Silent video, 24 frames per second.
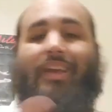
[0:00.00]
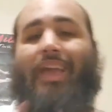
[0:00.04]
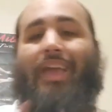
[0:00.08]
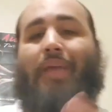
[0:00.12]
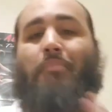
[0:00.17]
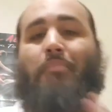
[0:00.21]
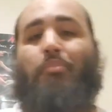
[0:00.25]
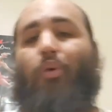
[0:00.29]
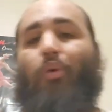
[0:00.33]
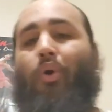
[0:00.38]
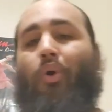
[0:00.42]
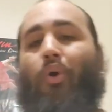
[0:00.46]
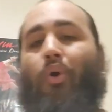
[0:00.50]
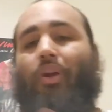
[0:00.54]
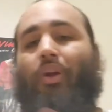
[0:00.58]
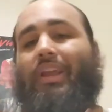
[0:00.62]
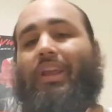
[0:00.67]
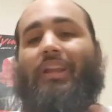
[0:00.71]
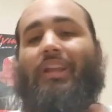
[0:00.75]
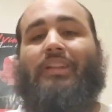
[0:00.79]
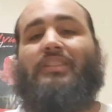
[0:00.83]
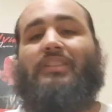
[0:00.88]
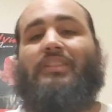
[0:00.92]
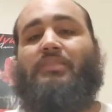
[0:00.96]
in part,
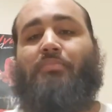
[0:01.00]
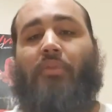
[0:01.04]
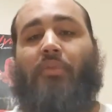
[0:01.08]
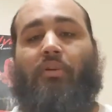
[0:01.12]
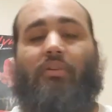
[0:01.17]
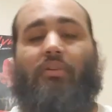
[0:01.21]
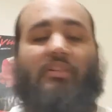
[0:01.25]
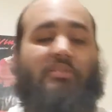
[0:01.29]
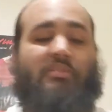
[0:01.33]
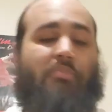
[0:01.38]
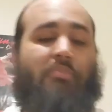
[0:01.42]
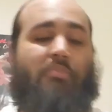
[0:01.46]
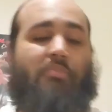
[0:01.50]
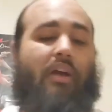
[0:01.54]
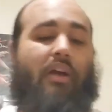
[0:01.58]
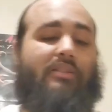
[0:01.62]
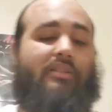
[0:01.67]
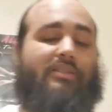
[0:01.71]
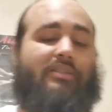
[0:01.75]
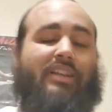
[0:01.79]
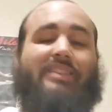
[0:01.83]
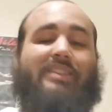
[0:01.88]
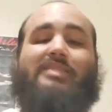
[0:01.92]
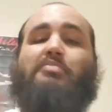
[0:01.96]
in the spirit, inspired
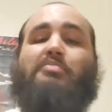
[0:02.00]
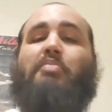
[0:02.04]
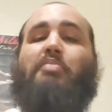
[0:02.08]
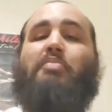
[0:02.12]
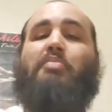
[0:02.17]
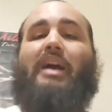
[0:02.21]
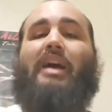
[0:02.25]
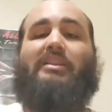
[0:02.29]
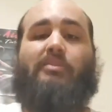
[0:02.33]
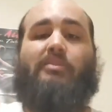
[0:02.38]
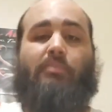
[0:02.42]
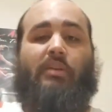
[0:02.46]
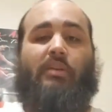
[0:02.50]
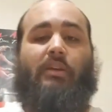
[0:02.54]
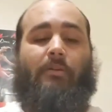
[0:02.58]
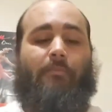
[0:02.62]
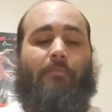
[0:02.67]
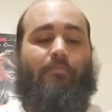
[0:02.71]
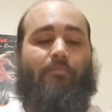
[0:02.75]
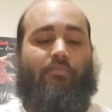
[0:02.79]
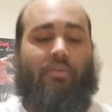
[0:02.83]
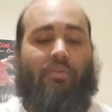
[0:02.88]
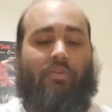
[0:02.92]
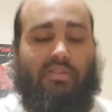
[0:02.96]
this lesson, possibly,
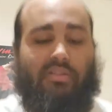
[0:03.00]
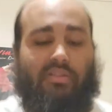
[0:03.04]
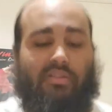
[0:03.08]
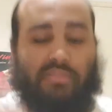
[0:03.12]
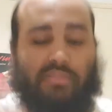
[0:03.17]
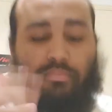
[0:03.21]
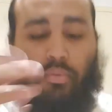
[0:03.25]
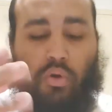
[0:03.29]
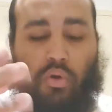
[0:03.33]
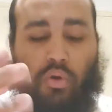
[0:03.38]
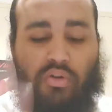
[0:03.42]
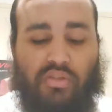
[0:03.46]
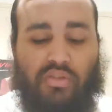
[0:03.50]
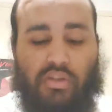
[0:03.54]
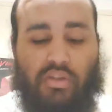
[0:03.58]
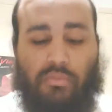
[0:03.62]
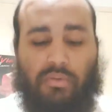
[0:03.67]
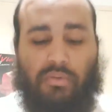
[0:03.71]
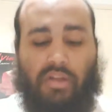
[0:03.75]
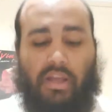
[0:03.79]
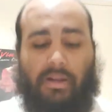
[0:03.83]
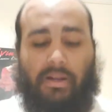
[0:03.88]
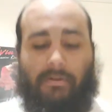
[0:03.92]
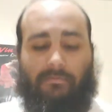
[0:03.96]
because it's partially
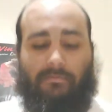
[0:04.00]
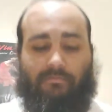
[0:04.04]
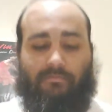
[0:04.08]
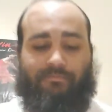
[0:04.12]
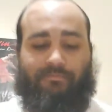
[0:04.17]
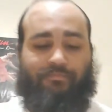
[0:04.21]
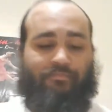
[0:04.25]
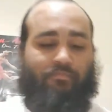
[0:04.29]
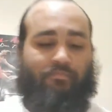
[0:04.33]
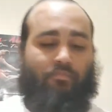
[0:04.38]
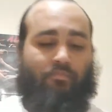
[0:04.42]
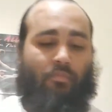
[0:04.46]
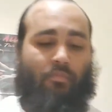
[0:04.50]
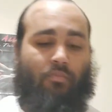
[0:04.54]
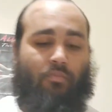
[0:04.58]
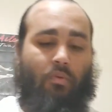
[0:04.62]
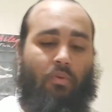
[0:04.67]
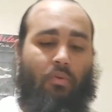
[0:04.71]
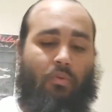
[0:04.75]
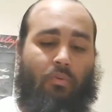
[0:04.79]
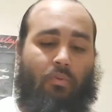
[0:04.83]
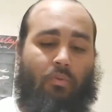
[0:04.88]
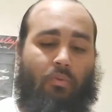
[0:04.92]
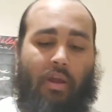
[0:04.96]
related.
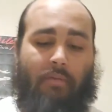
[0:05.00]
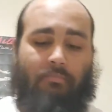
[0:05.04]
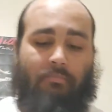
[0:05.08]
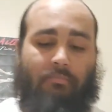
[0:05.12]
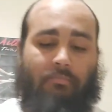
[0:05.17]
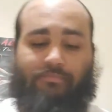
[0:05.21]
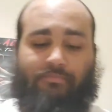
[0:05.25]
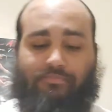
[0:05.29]
Right?